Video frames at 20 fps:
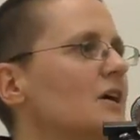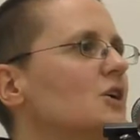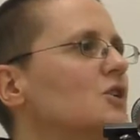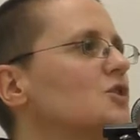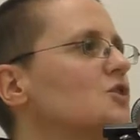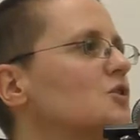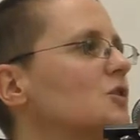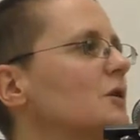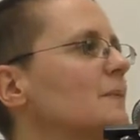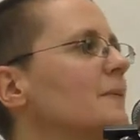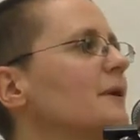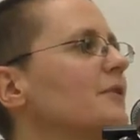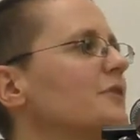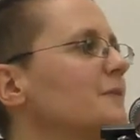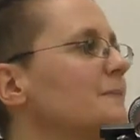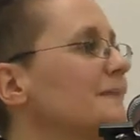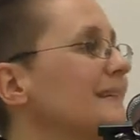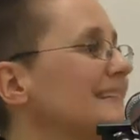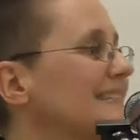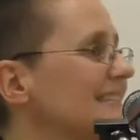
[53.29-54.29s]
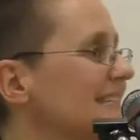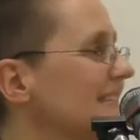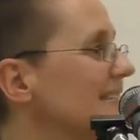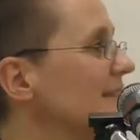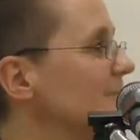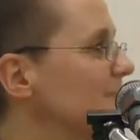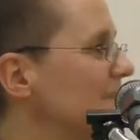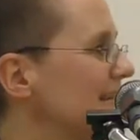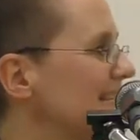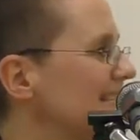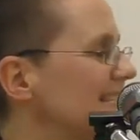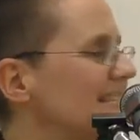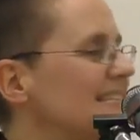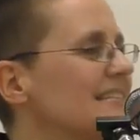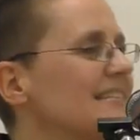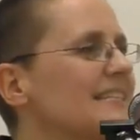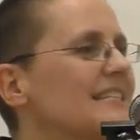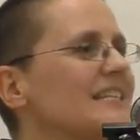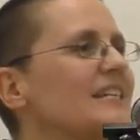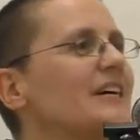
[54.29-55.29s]
You talk about the
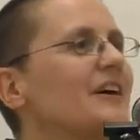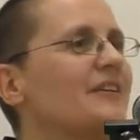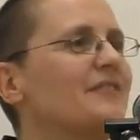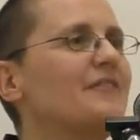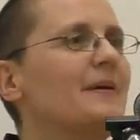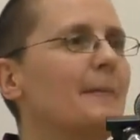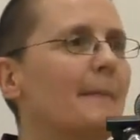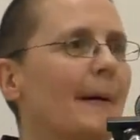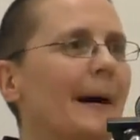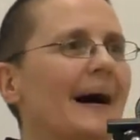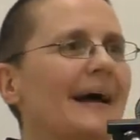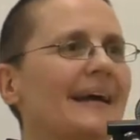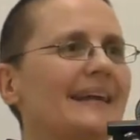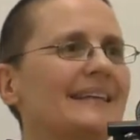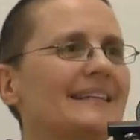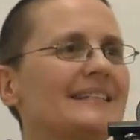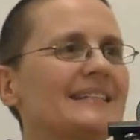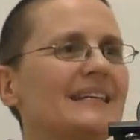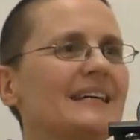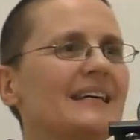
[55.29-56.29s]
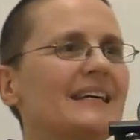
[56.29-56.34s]
plasticity of the mind.